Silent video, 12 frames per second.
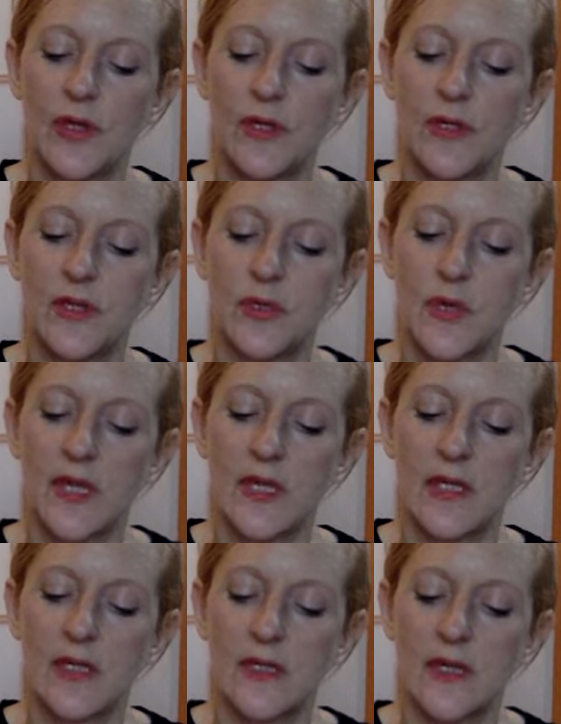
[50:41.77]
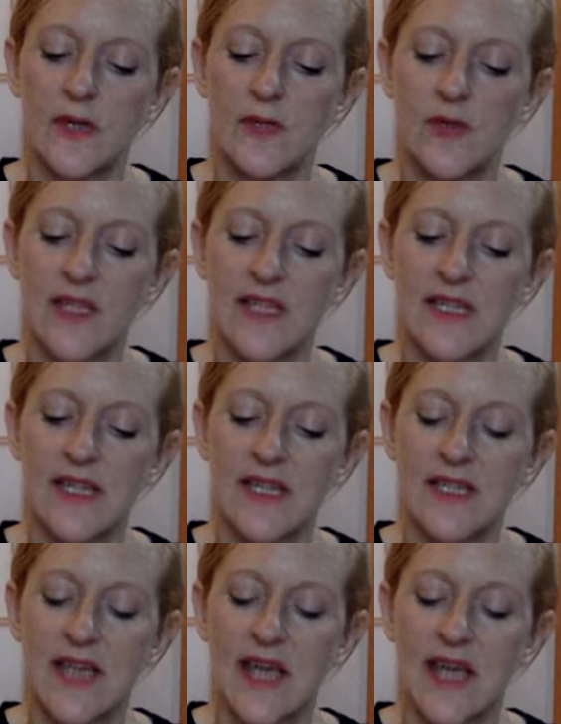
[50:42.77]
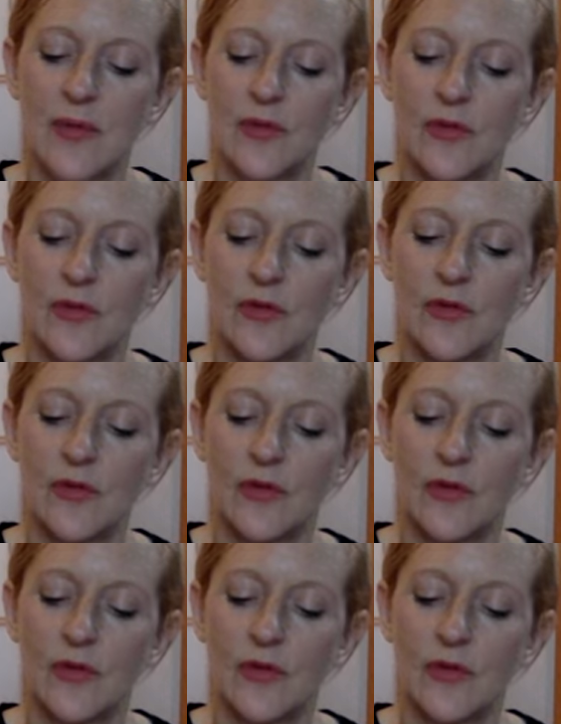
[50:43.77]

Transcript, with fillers: squeaks and rustling sounds.